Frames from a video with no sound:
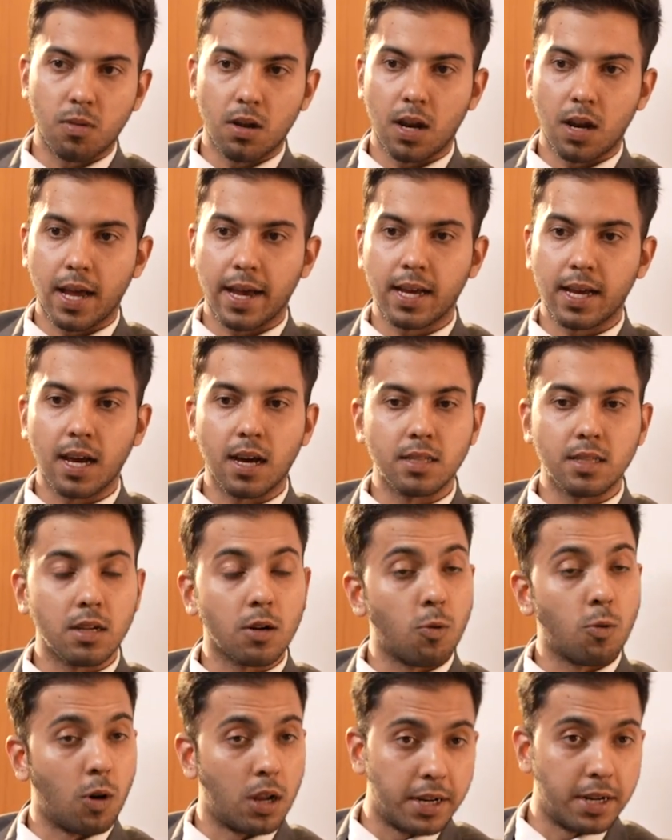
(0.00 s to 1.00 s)
like the
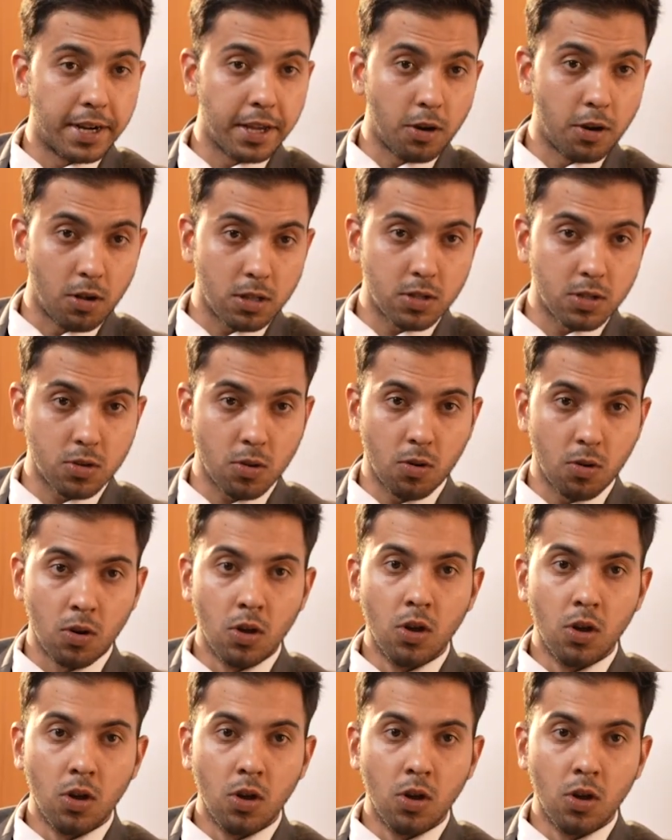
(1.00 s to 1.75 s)
quality also.